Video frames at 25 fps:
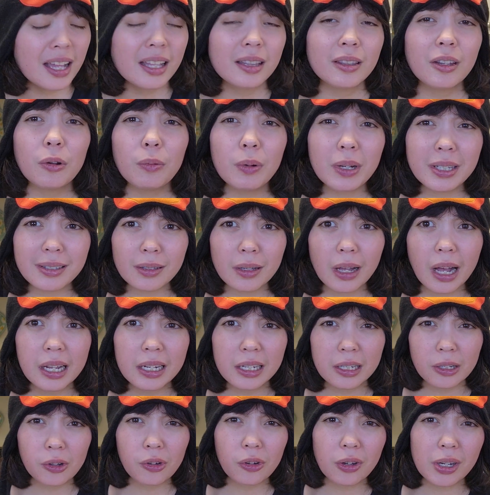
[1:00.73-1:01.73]
There was
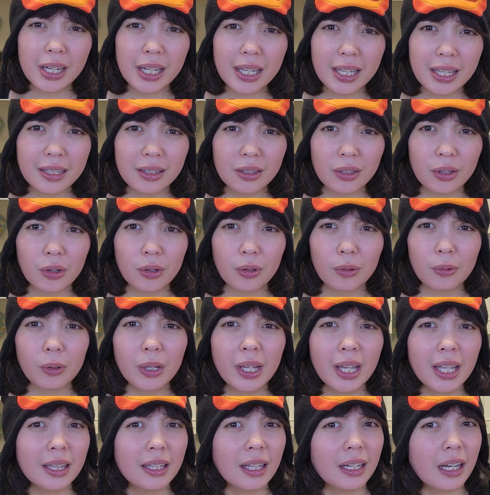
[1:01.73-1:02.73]
an ingredient though
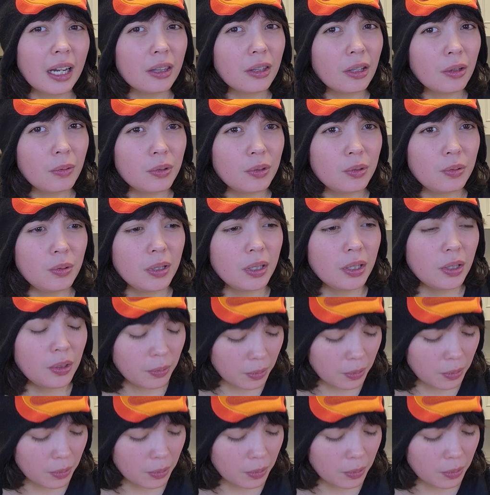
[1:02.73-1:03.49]
that I thought was really